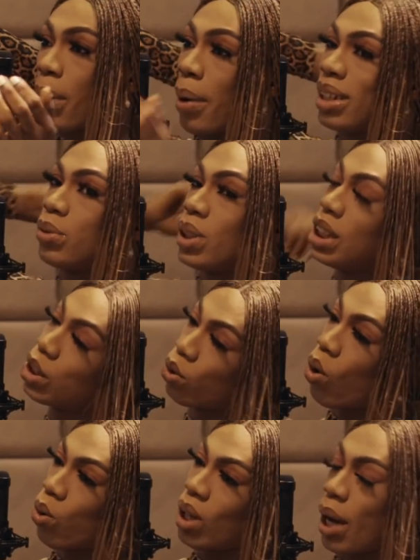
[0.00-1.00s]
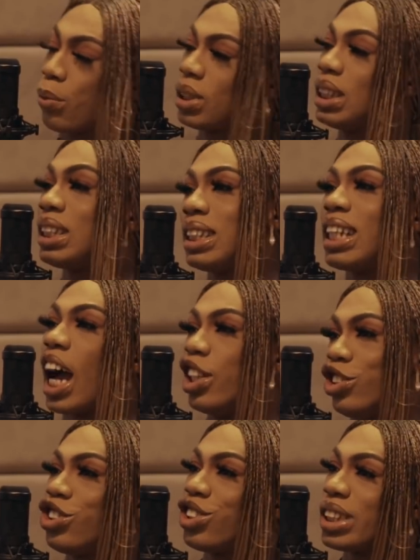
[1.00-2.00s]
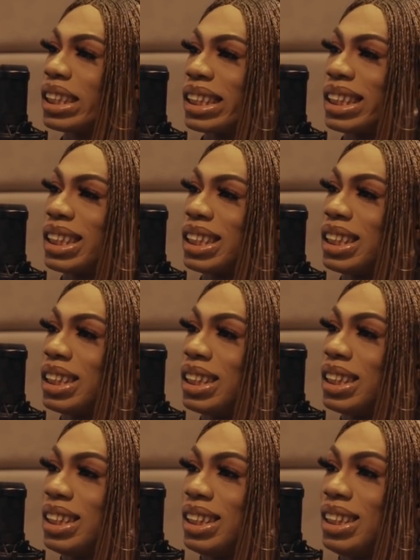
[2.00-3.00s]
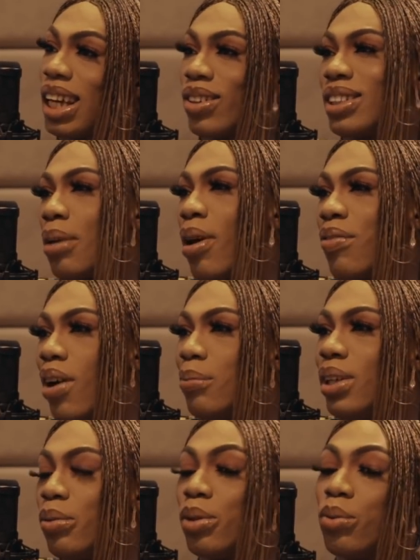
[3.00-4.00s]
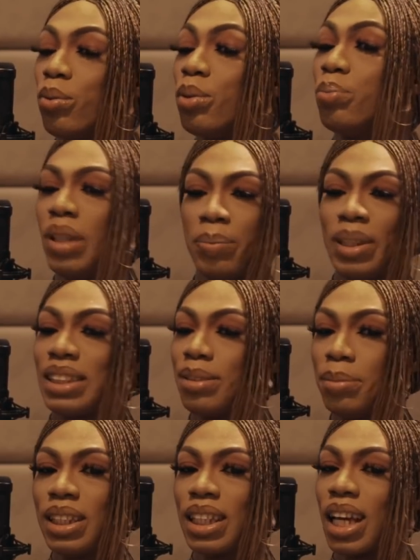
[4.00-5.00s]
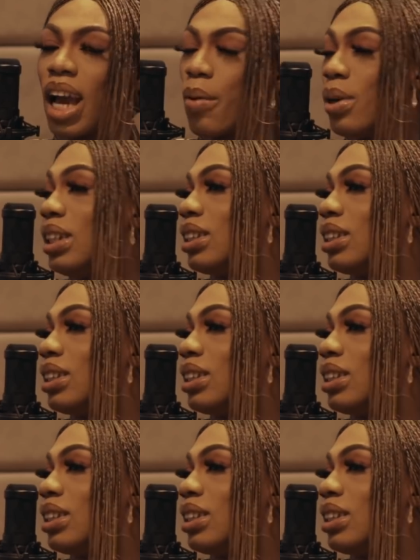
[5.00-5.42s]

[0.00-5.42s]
my auntie will still talk, like, we still sit down and gist. That was our family. He beats me. When